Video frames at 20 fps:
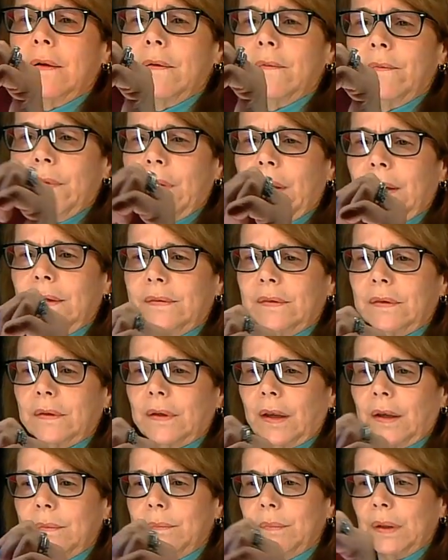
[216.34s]
that's,
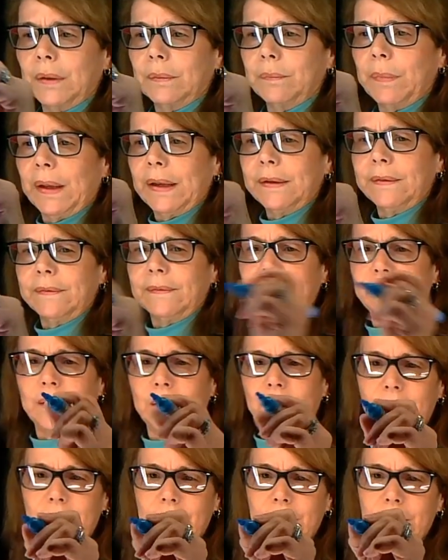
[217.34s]
okay, my
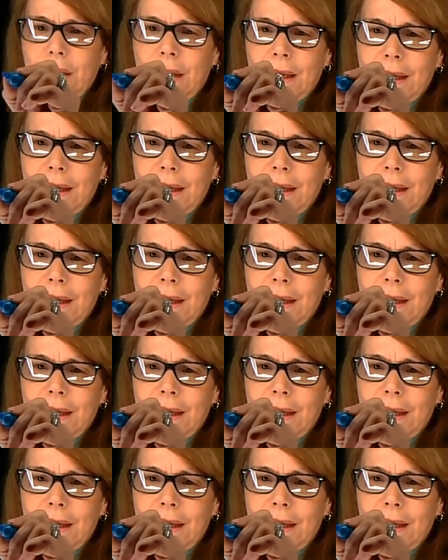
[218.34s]
benzene,